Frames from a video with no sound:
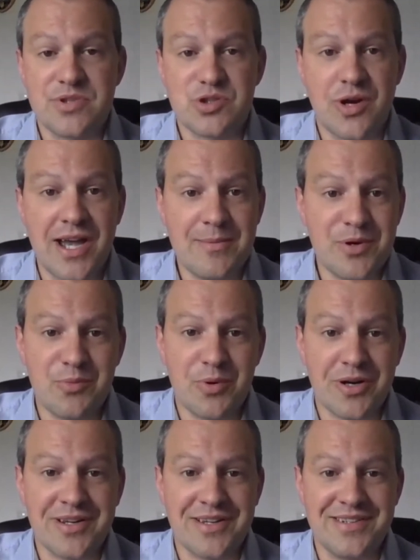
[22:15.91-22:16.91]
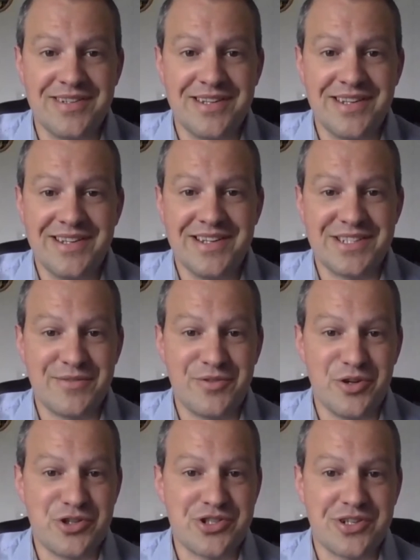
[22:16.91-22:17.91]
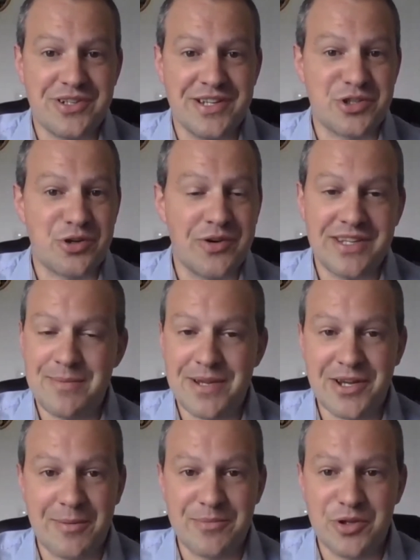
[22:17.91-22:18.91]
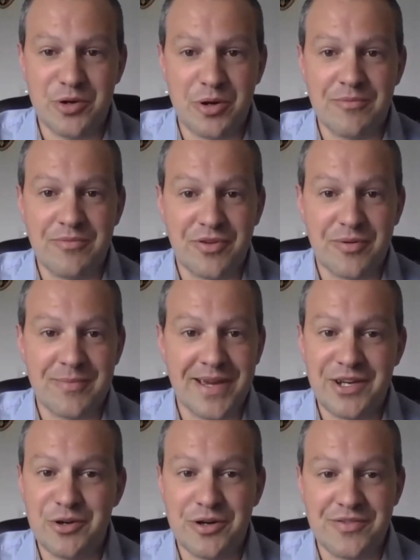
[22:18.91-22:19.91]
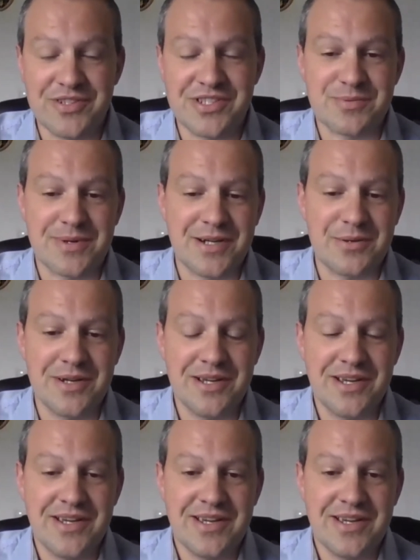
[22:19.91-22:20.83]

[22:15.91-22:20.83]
So hybrid working is the future. It's already become the norm for many of us as well.